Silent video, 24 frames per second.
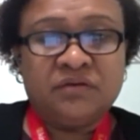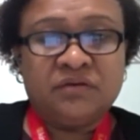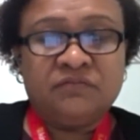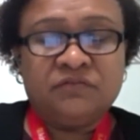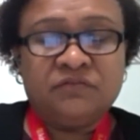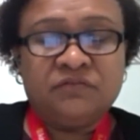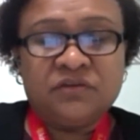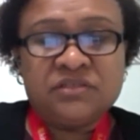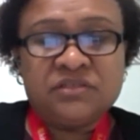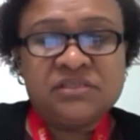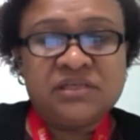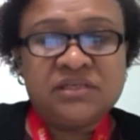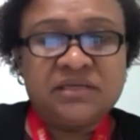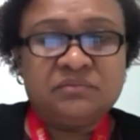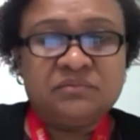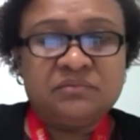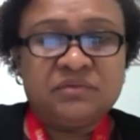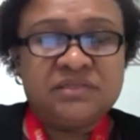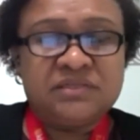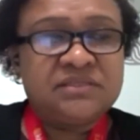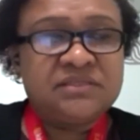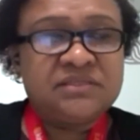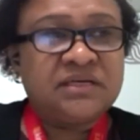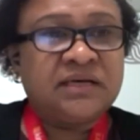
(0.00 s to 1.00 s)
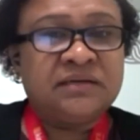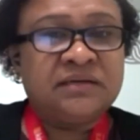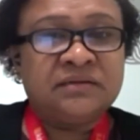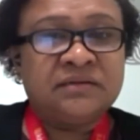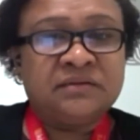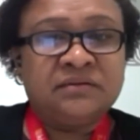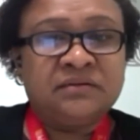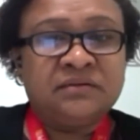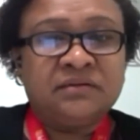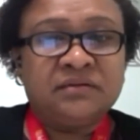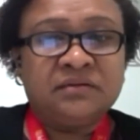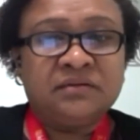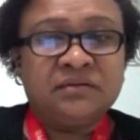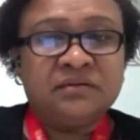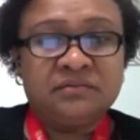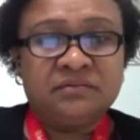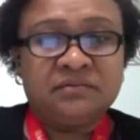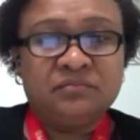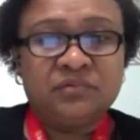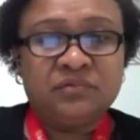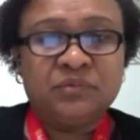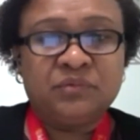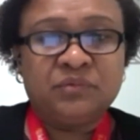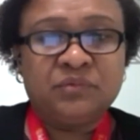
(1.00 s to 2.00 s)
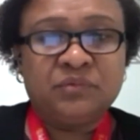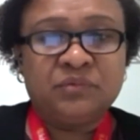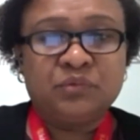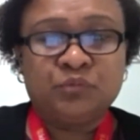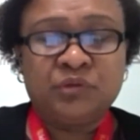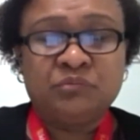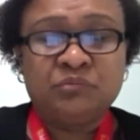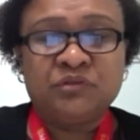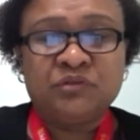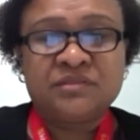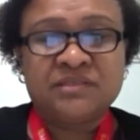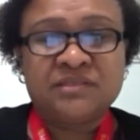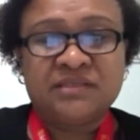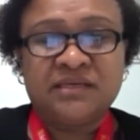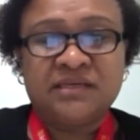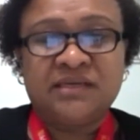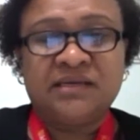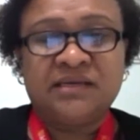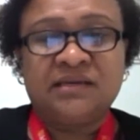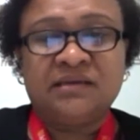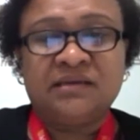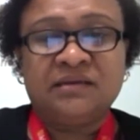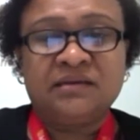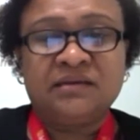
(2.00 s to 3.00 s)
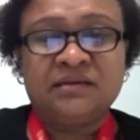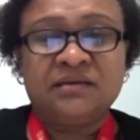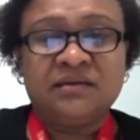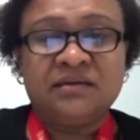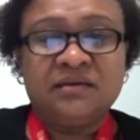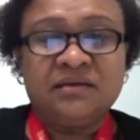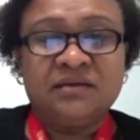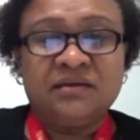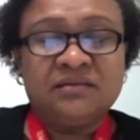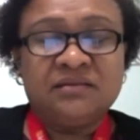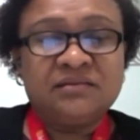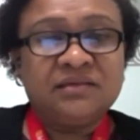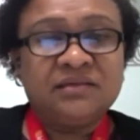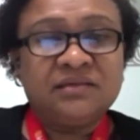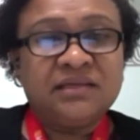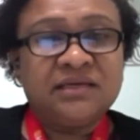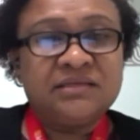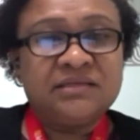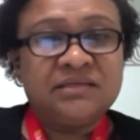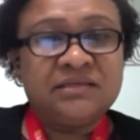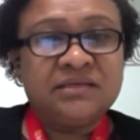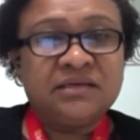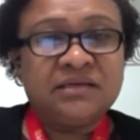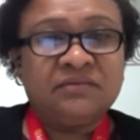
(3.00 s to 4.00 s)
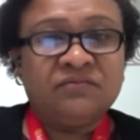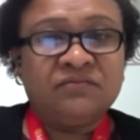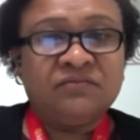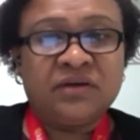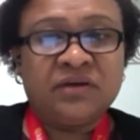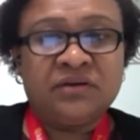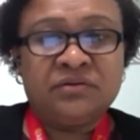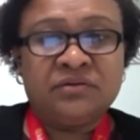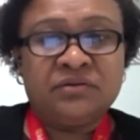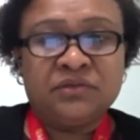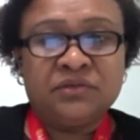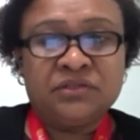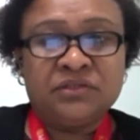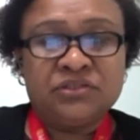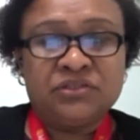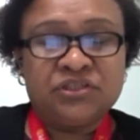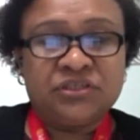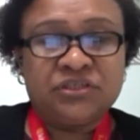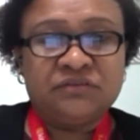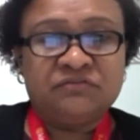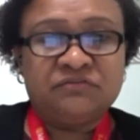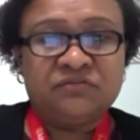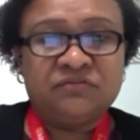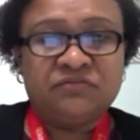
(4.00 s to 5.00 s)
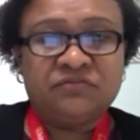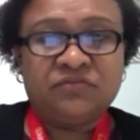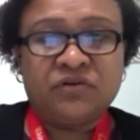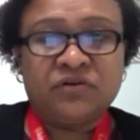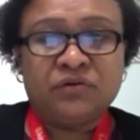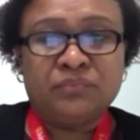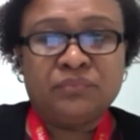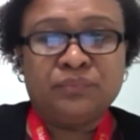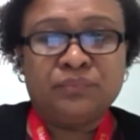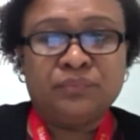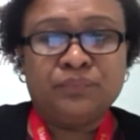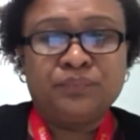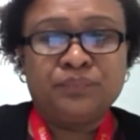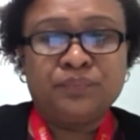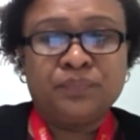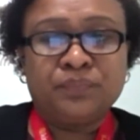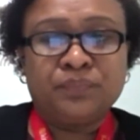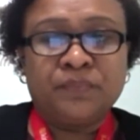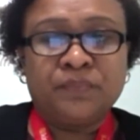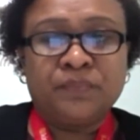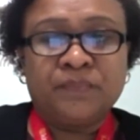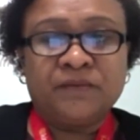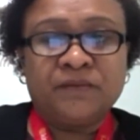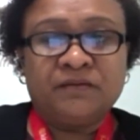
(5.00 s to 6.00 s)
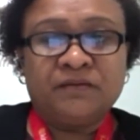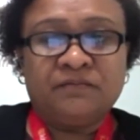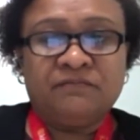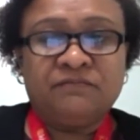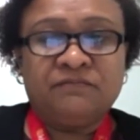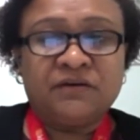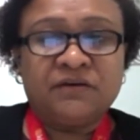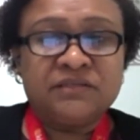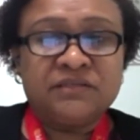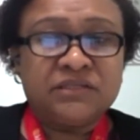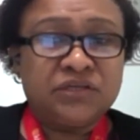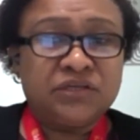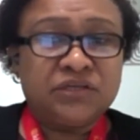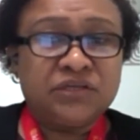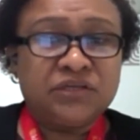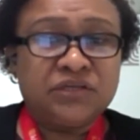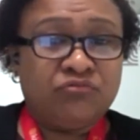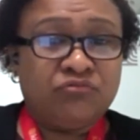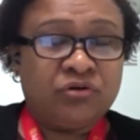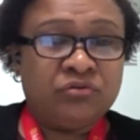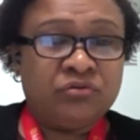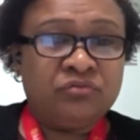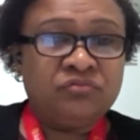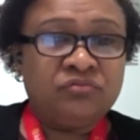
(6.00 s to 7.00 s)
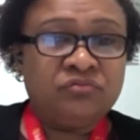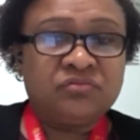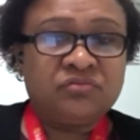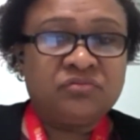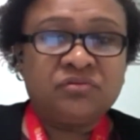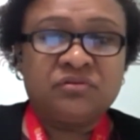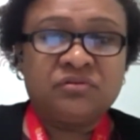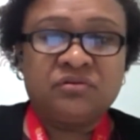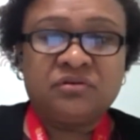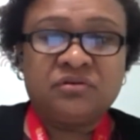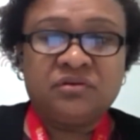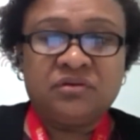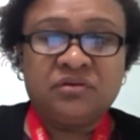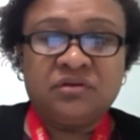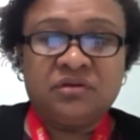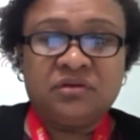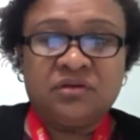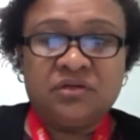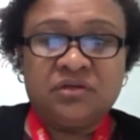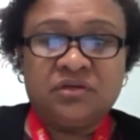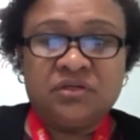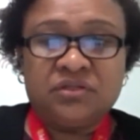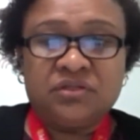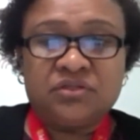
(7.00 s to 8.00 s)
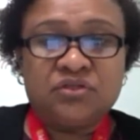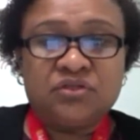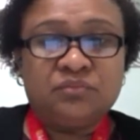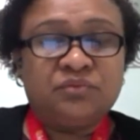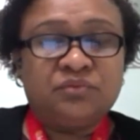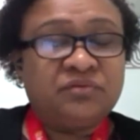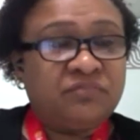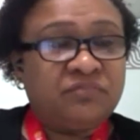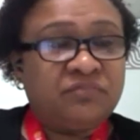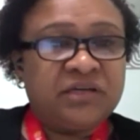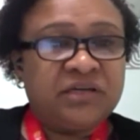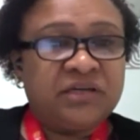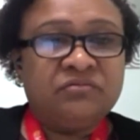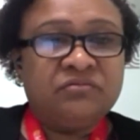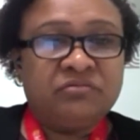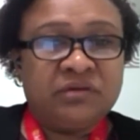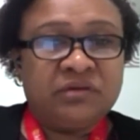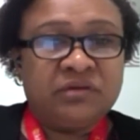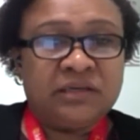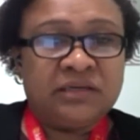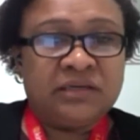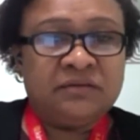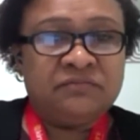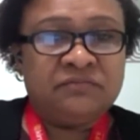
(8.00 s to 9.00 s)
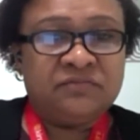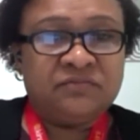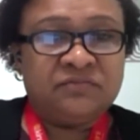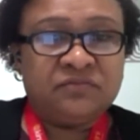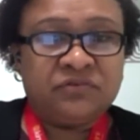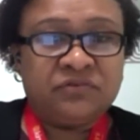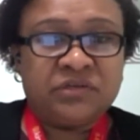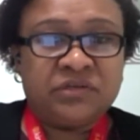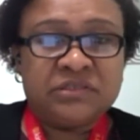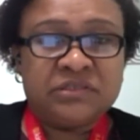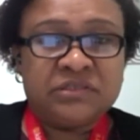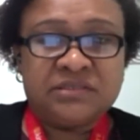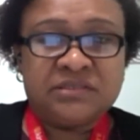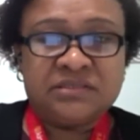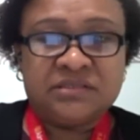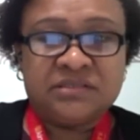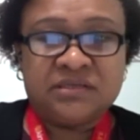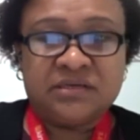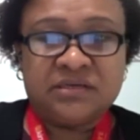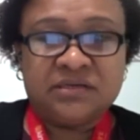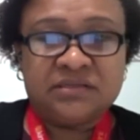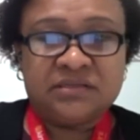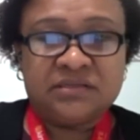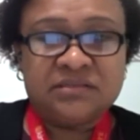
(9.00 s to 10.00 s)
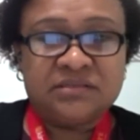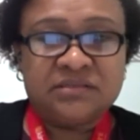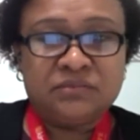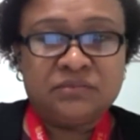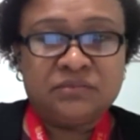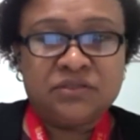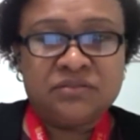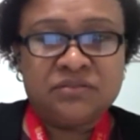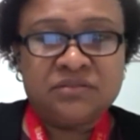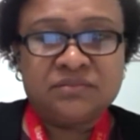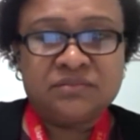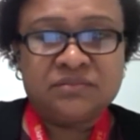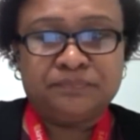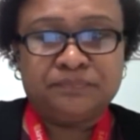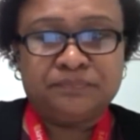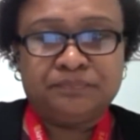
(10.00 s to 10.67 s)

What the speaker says: Firstly, we were seeing the lending environment shift from funding growth to providing relief for existing customers,